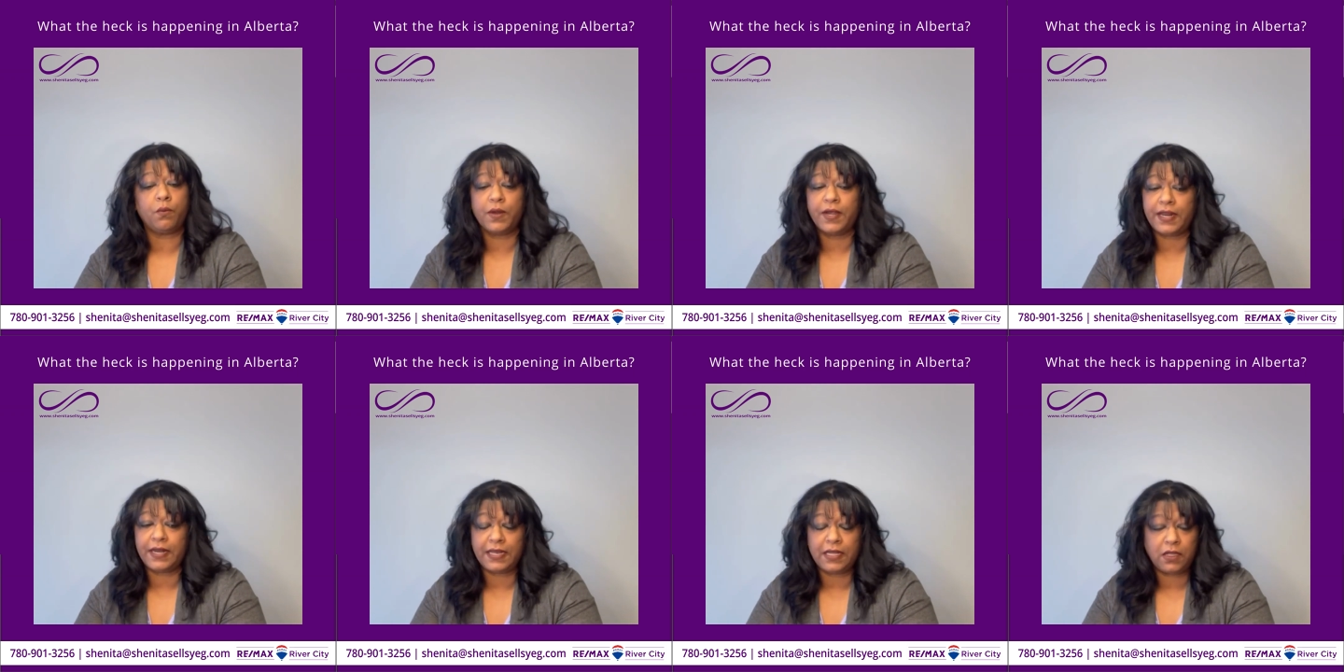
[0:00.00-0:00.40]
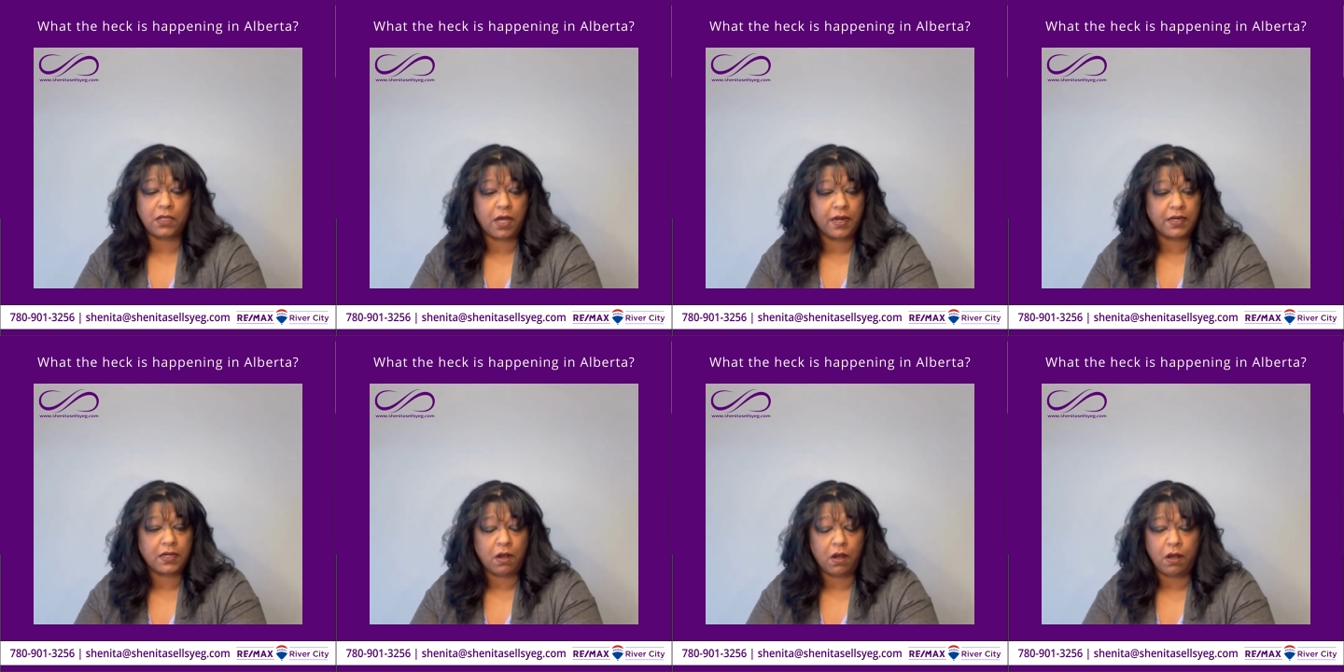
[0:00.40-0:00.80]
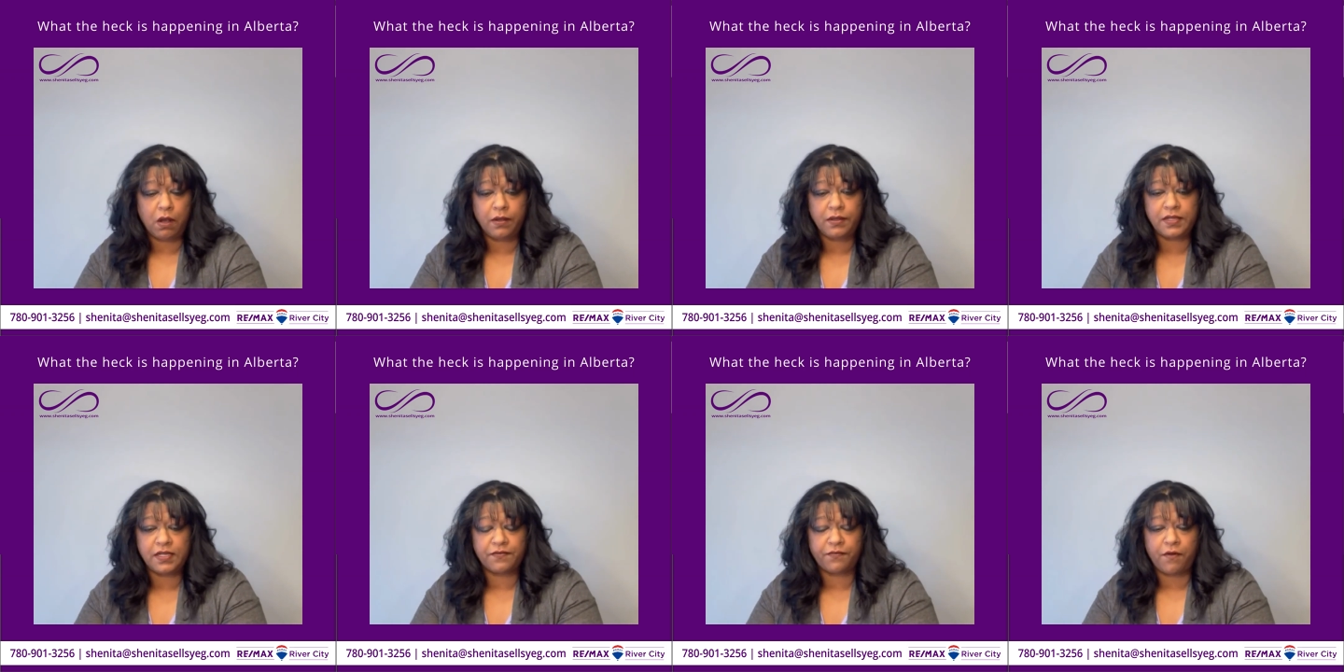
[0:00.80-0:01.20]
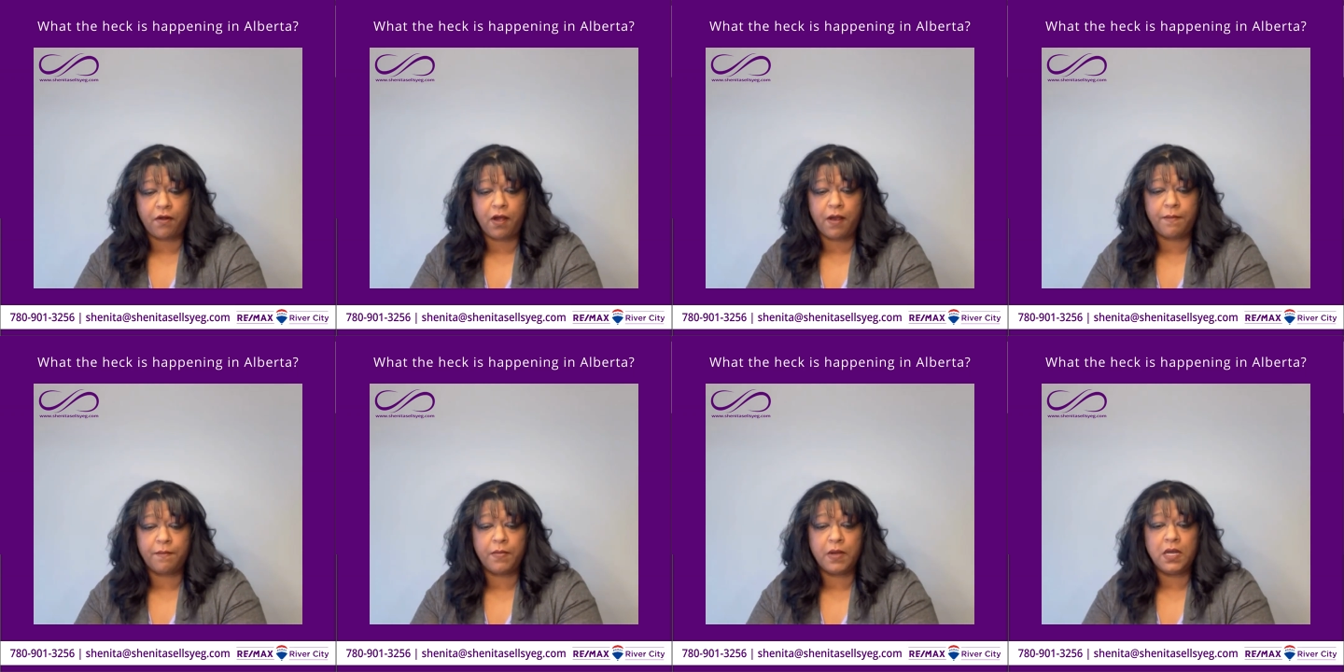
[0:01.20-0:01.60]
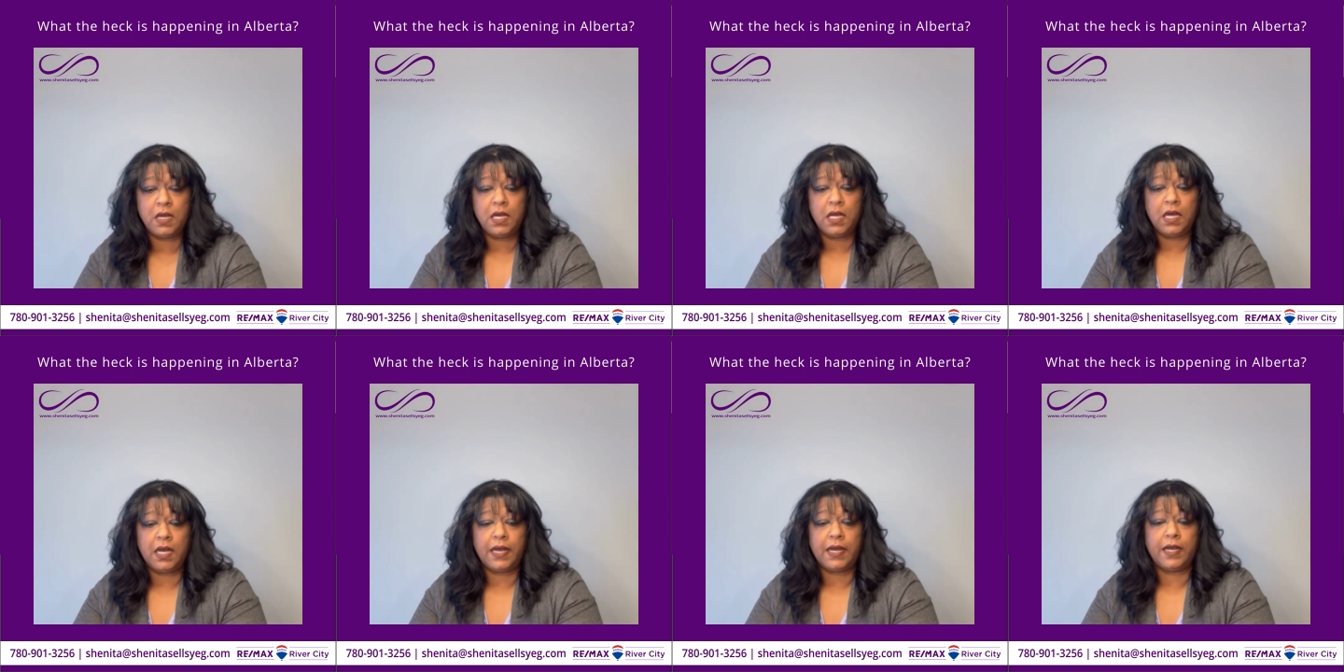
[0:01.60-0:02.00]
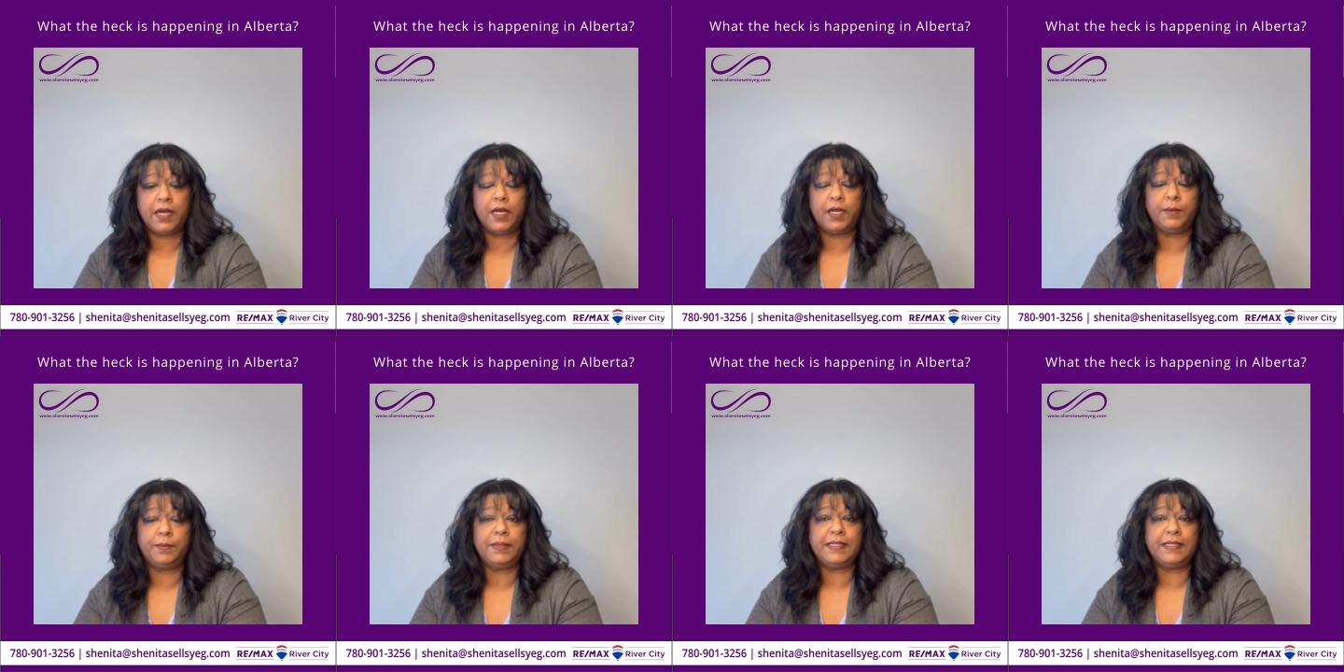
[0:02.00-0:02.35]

We're getting a lot of calls from uh,